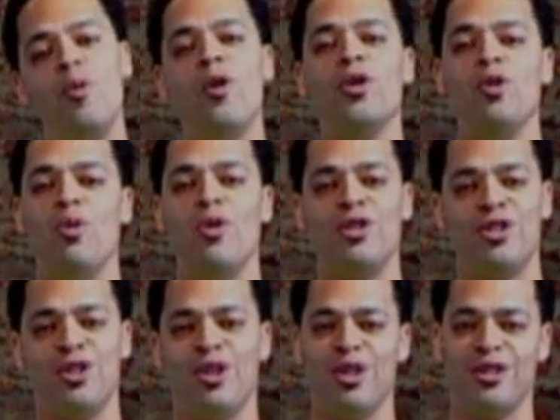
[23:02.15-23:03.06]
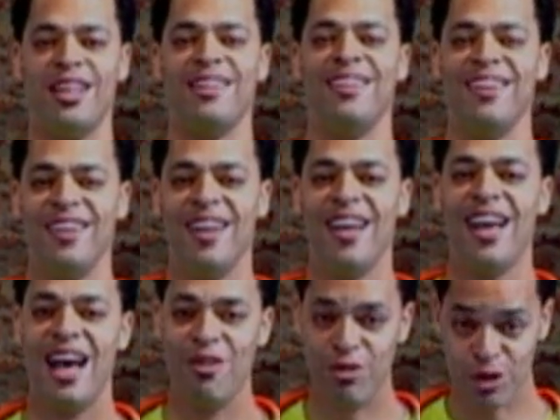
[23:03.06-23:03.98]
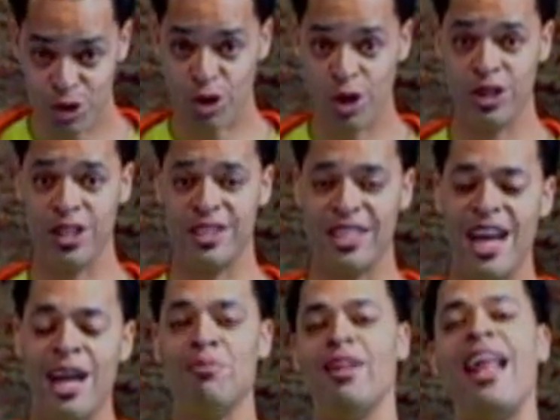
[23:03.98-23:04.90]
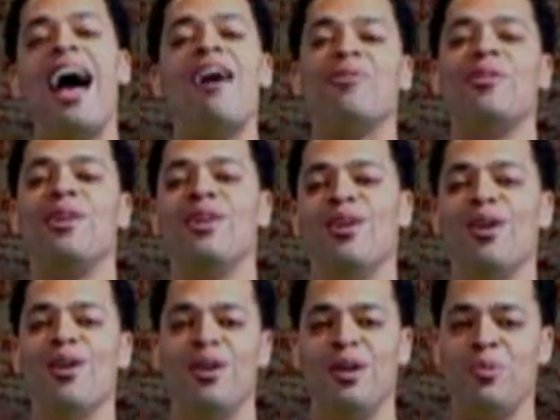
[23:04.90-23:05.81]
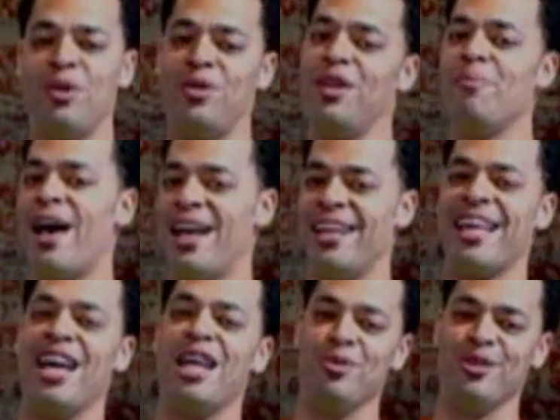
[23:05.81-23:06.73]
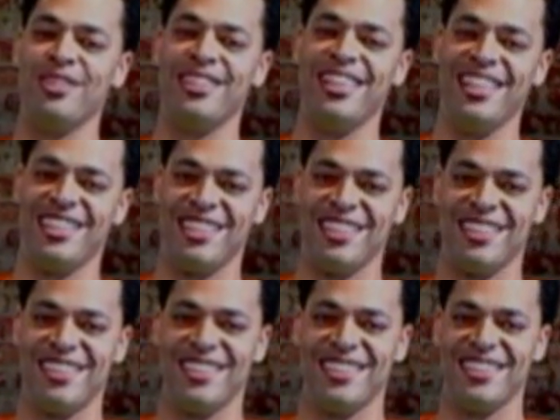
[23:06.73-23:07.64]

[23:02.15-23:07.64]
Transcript: I hope all you boys and girls out there have enjoyed your time laughing and learning with the Amalaganimals today.